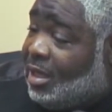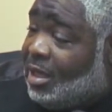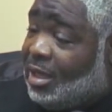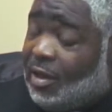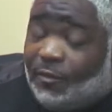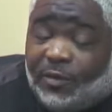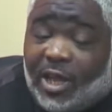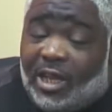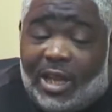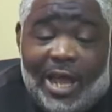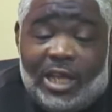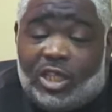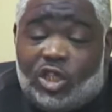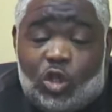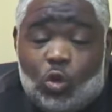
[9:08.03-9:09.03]
If they
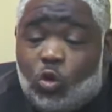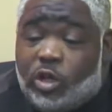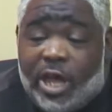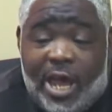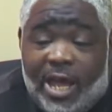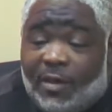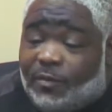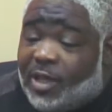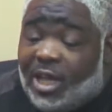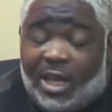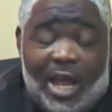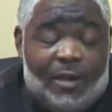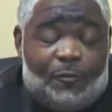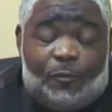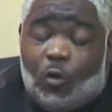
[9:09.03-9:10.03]
like 2K, if they
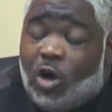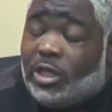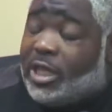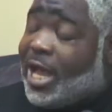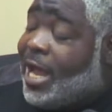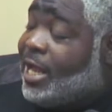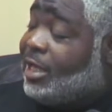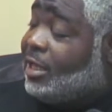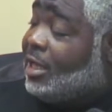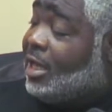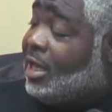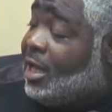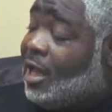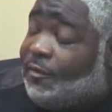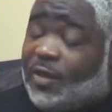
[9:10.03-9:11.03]
like Fortnite,
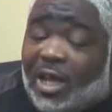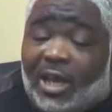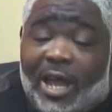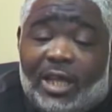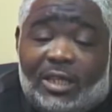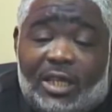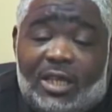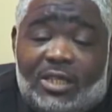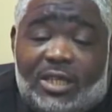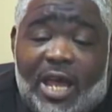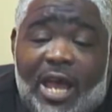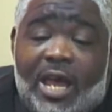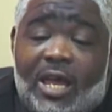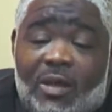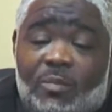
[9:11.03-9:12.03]
if they like these
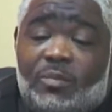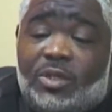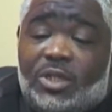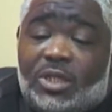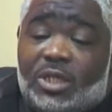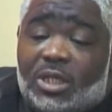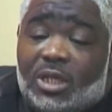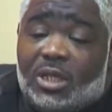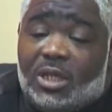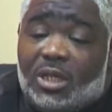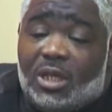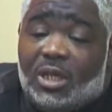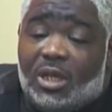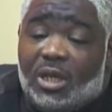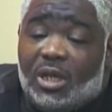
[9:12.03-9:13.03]
games,
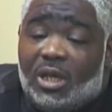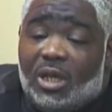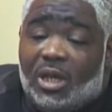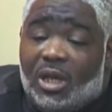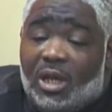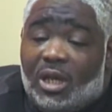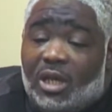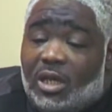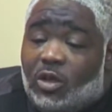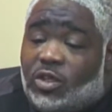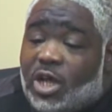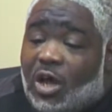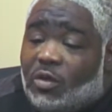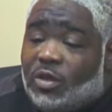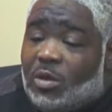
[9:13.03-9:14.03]
you
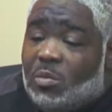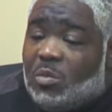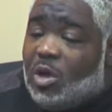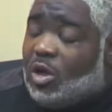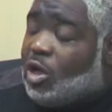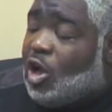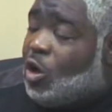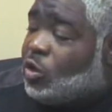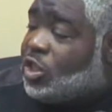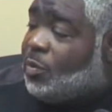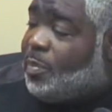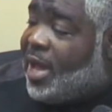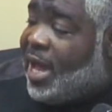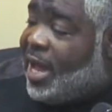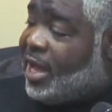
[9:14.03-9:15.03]
tell them, go to
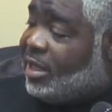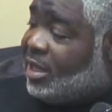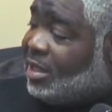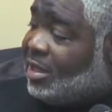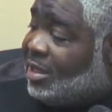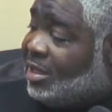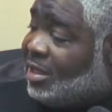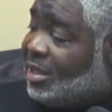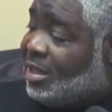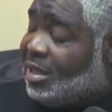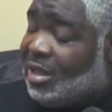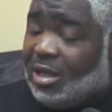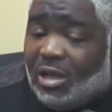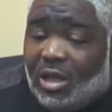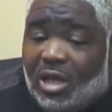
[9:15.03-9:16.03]
bed.
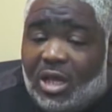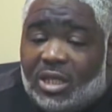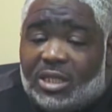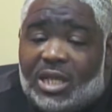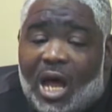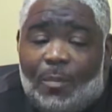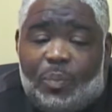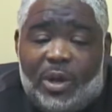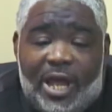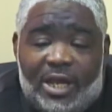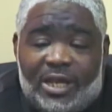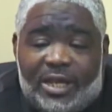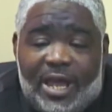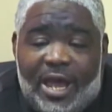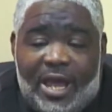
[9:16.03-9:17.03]
Stop playing
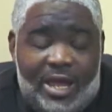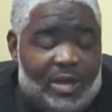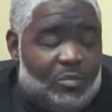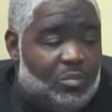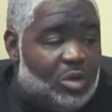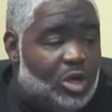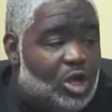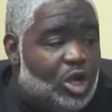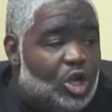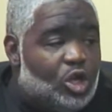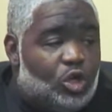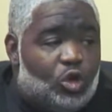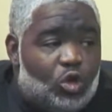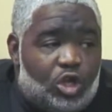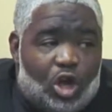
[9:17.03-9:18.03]
the game.
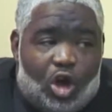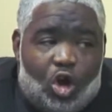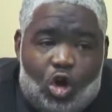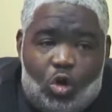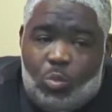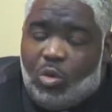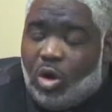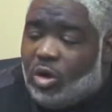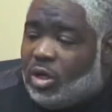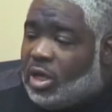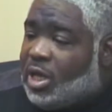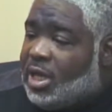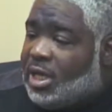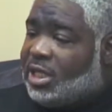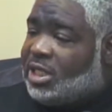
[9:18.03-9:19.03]
Do your homework.
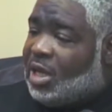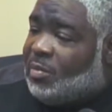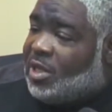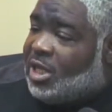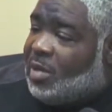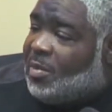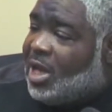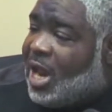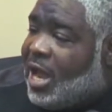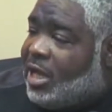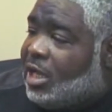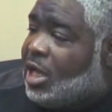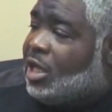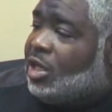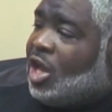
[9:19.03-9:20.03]
Some of them are like,
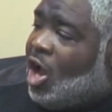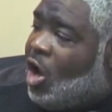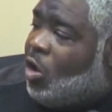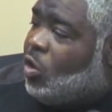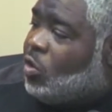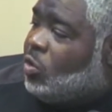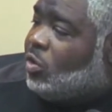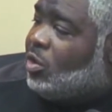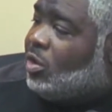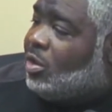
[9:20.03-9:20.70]
no.